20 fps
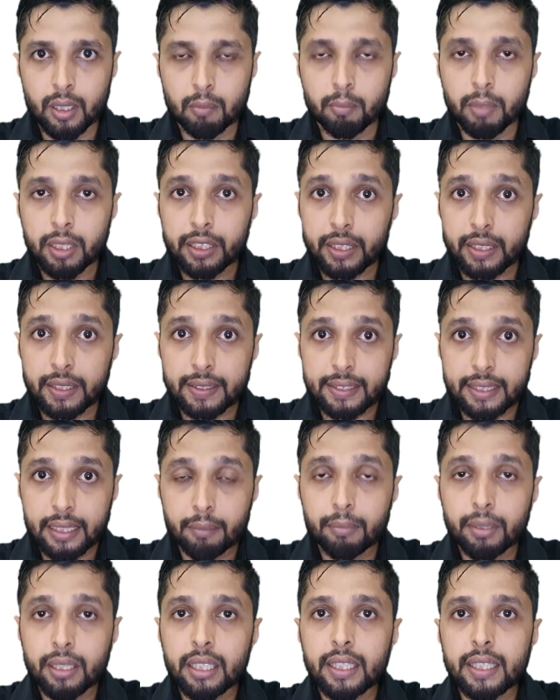But
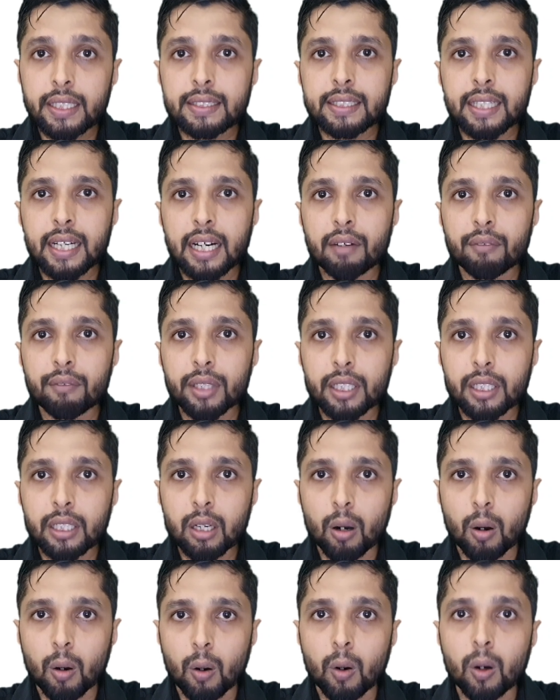SEBI is
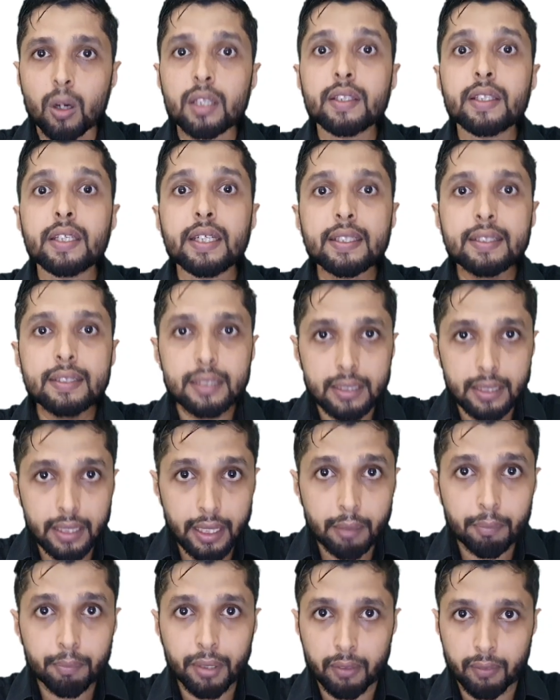having all these
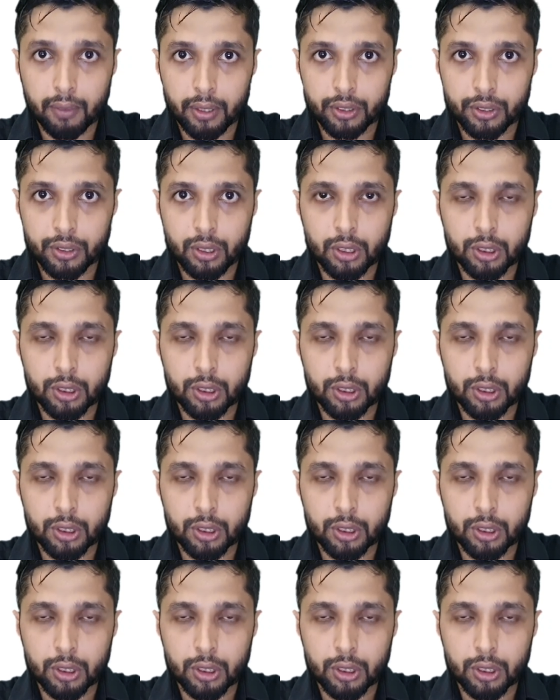three powers.